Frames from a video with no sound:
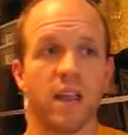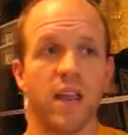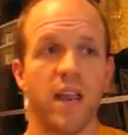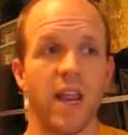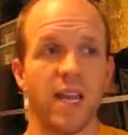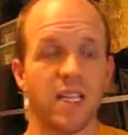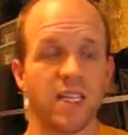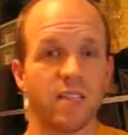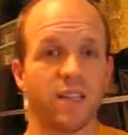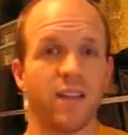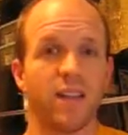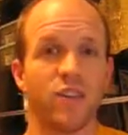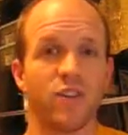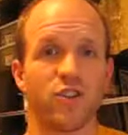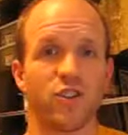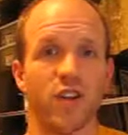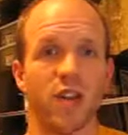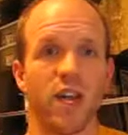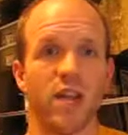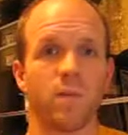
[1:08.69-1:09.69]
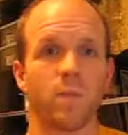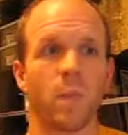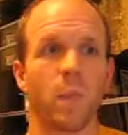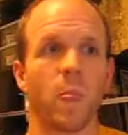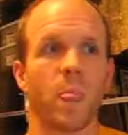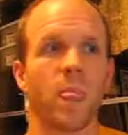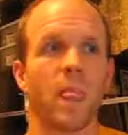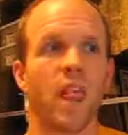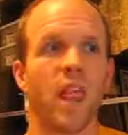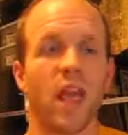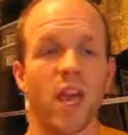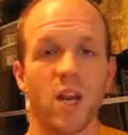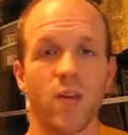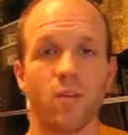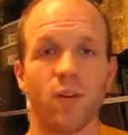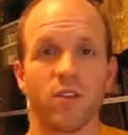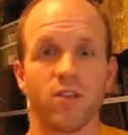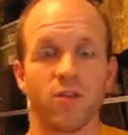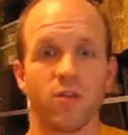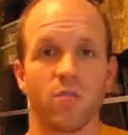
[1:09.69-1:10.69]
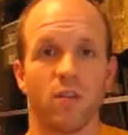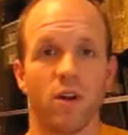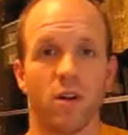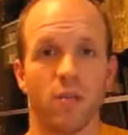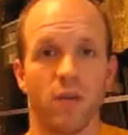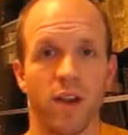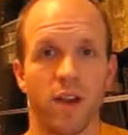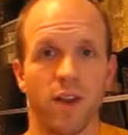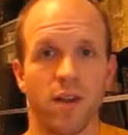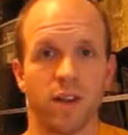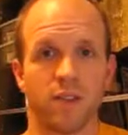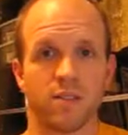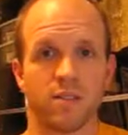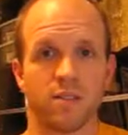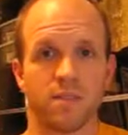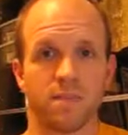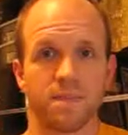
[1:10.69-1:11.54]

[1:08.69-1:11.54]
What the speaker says: a slingshot, and a bunch of ball bearings.